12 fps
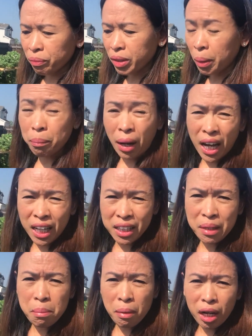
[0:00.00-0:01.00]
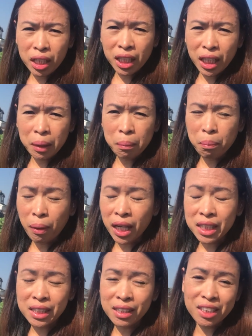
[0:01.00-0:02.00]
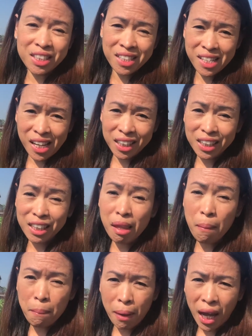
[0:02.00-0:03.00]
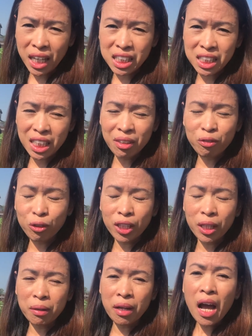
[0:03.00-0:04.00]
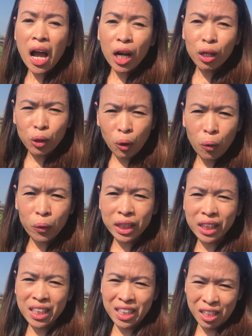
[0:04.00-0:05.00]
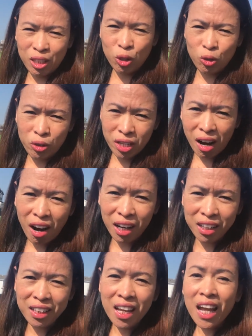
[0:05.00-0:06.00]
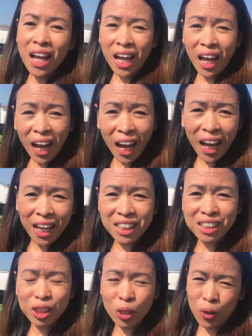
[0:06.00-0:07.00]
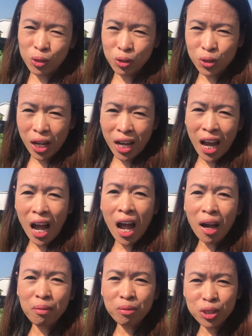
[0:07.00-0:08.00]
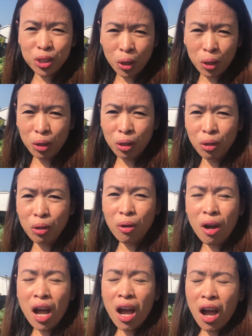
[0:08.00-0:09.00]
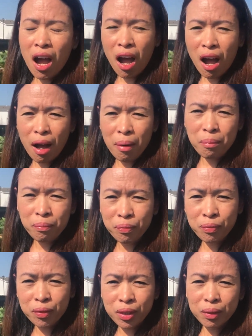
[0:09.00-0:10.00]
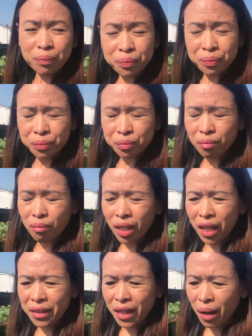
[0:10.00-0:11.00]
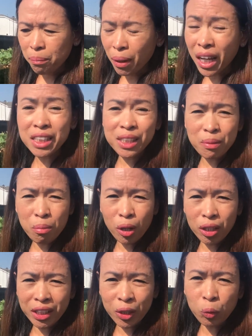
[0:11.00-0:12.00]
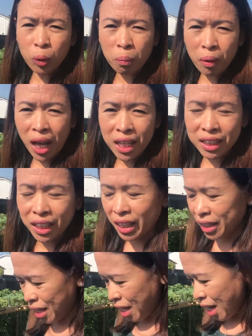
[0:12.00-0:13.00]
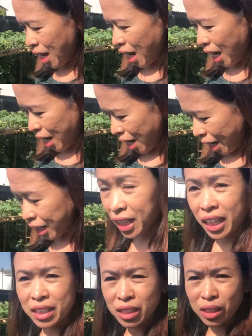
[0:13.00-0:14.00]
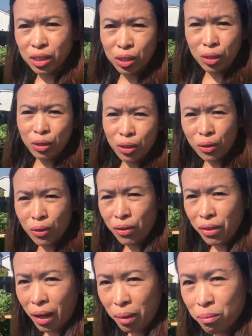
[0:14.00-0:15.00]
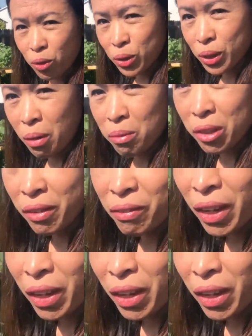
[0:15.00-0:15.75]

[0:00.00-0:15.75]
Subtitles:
buy in the market, but there's nothing the best if you can grow it in your yard. And so today I'm show you um, the vegetable that we planted, and I can show you name some of them.